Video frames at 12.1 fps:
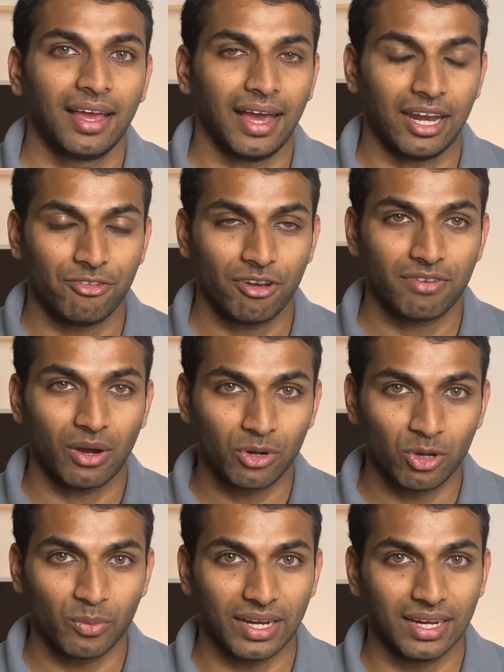And if you're found
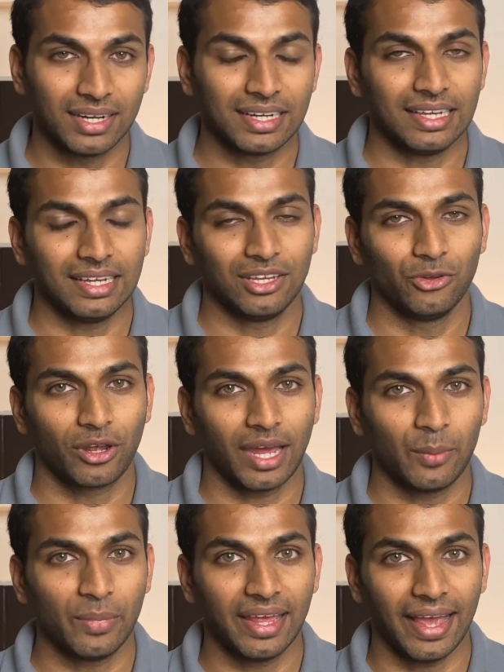to be guilty, you
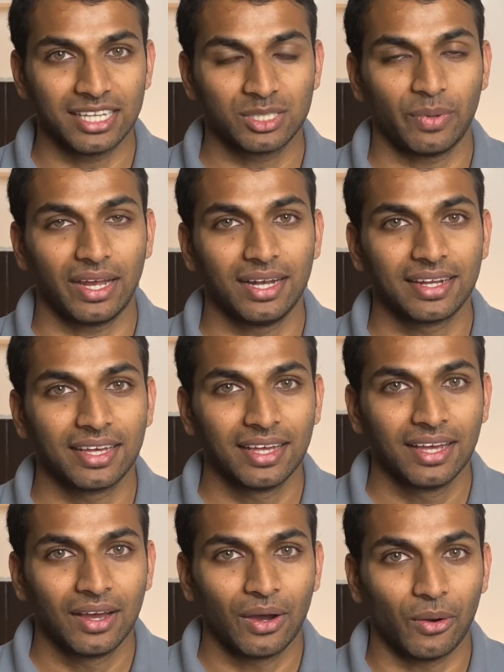can be expelled
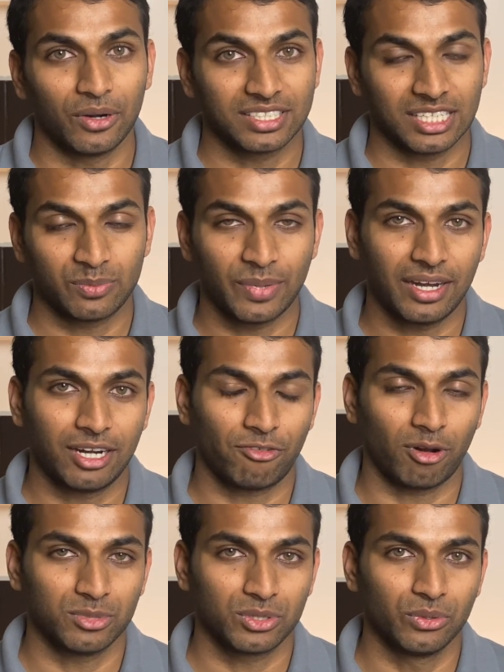or suspended
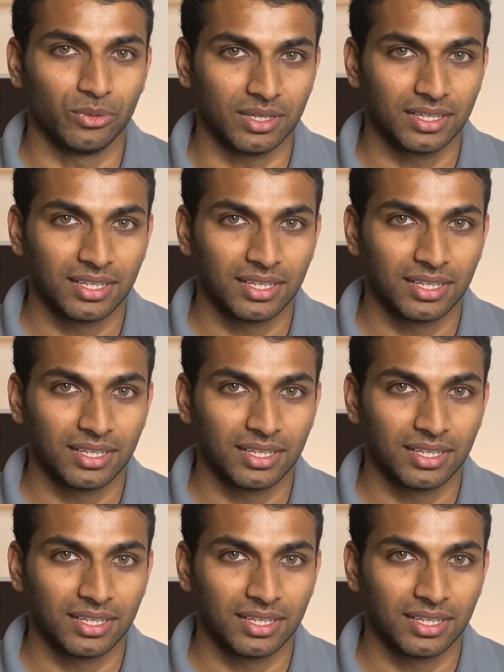from school.